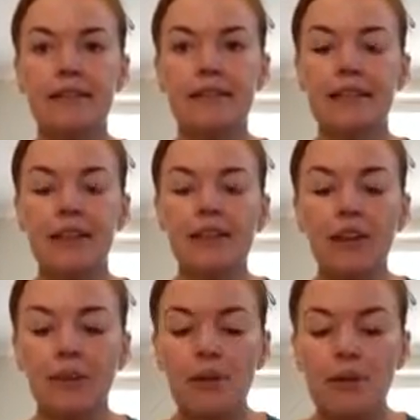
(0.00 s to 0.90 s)
in there. I
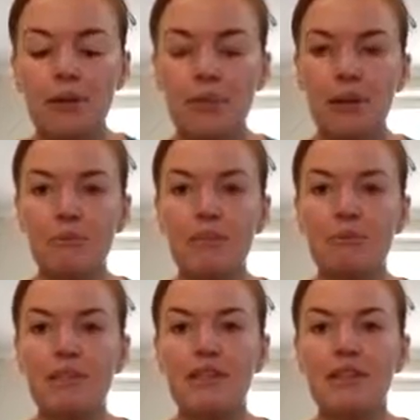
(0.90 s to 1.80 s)
don't want to tip it up too
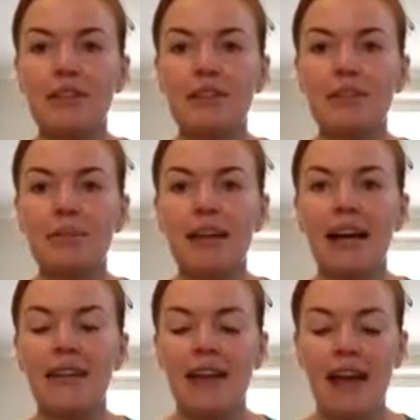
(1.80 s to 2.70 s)
much so that it'll tip it
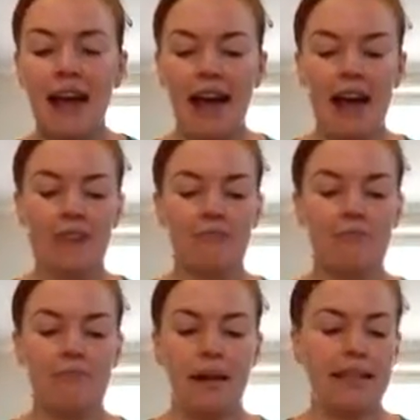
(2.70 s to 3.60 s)
out. And
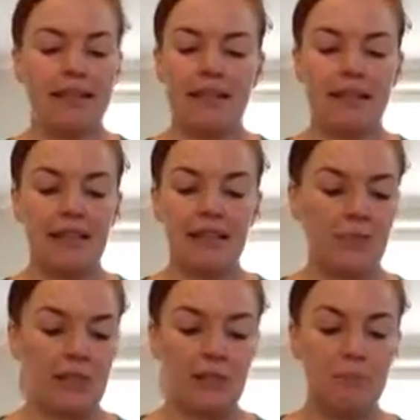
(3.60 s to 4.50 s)
basically
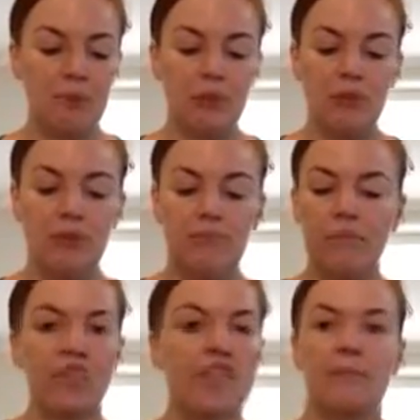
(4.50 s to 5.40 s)
with a spoon,
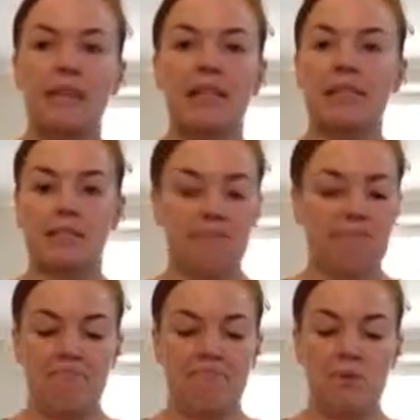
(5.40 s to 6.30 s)
just mix it
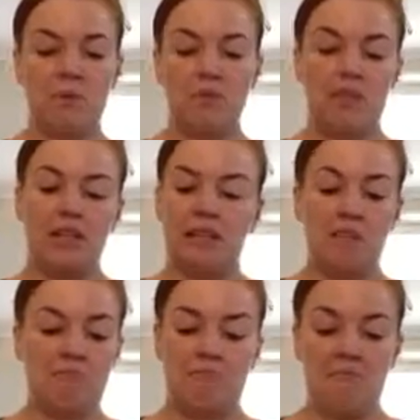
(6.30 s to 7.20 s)
all together
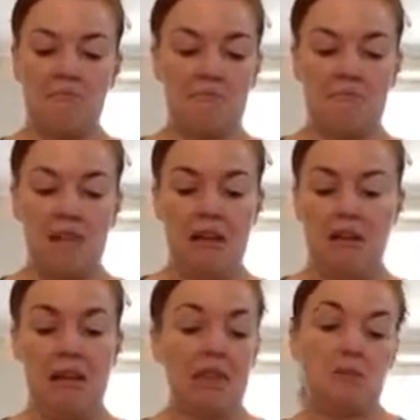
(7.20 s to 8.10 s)

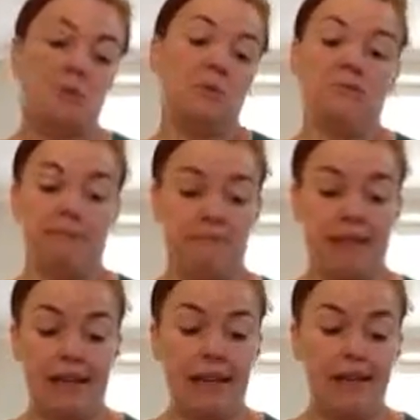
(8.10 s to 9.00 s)
like you would a
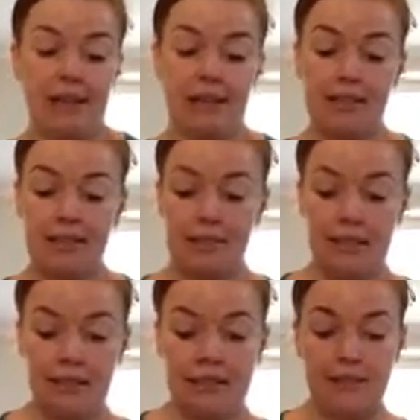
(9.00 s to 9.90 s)
cake, I guess, until
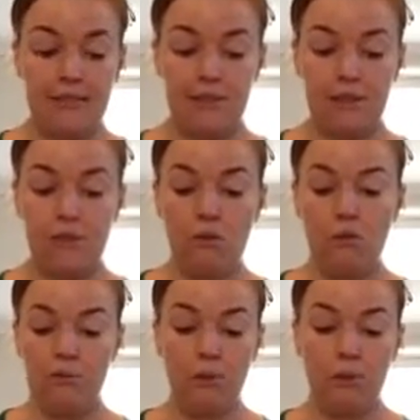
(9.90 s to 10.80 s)
it's all,
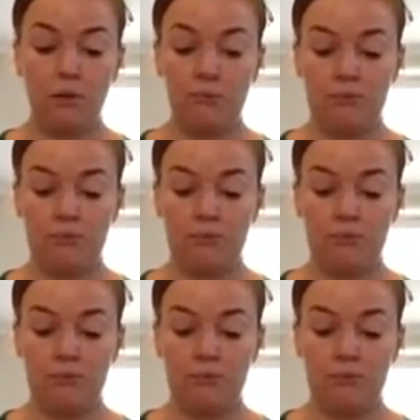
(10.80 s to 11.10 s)
well,